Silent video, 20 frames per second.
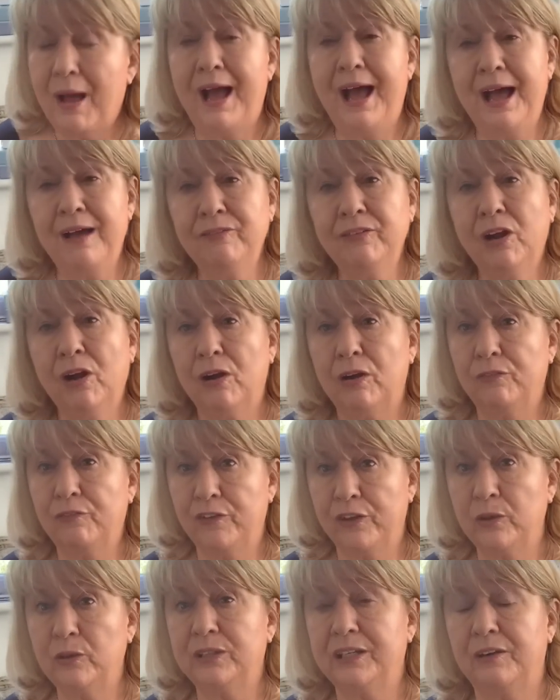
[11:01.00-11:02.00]
have got a
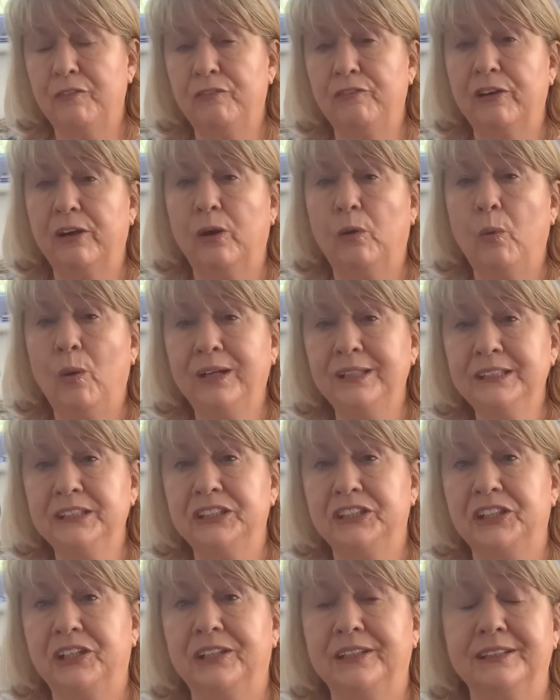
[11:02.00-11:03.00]
few different
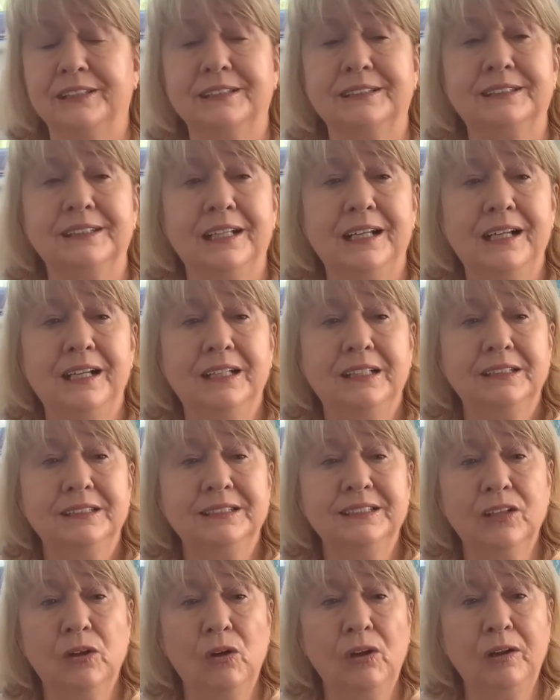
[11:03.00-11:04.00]
questions,
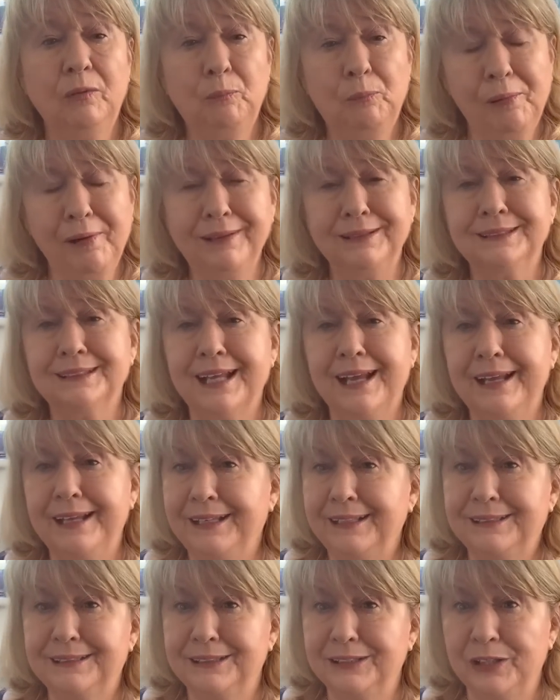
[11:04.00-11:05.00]
so it'll perhaps get you
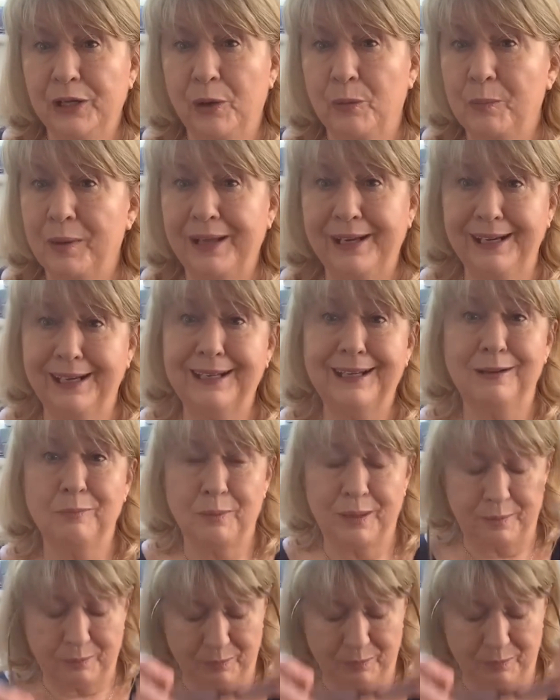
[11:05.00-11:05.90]
to know me a little bit